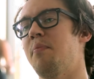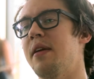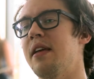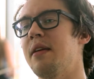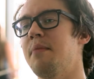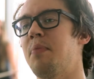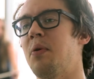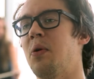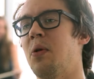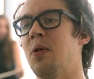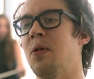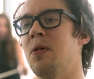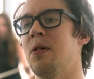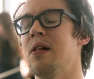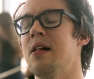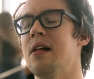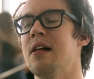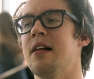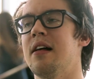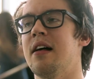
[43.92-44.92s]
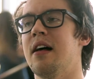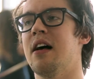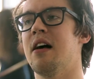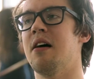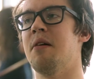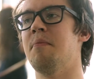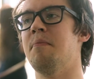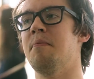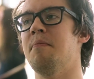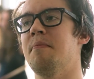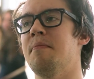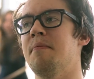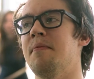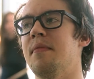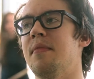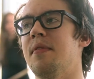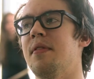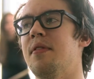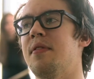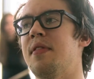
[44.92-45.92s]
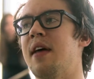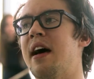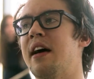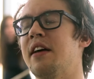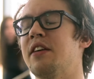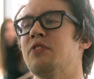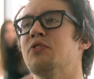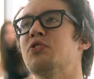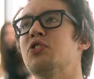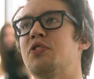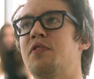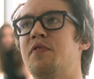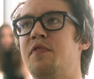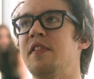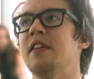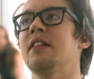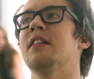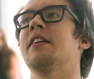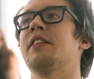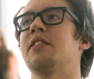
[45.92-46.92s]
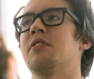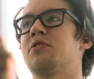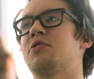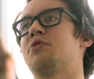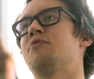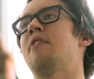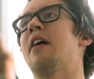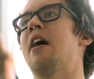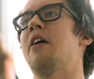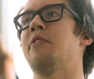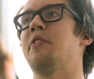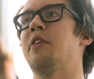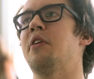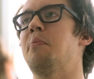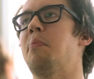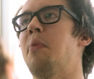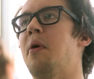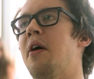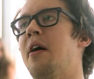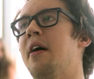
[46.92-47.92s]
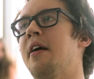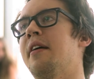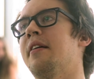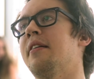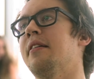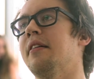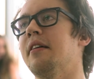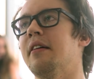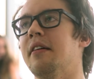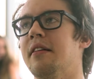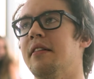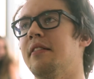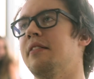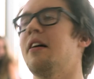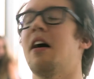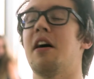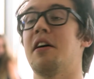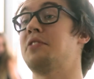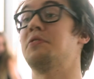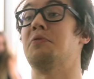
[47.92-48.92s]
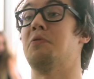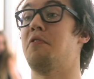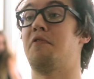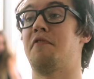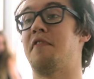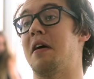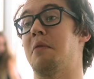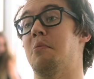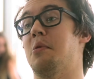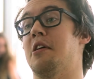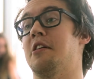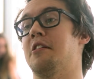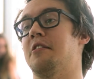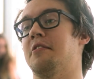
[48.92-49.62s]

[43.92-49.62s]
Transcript: people um, that you just feel like you're surrounded by a sort of family.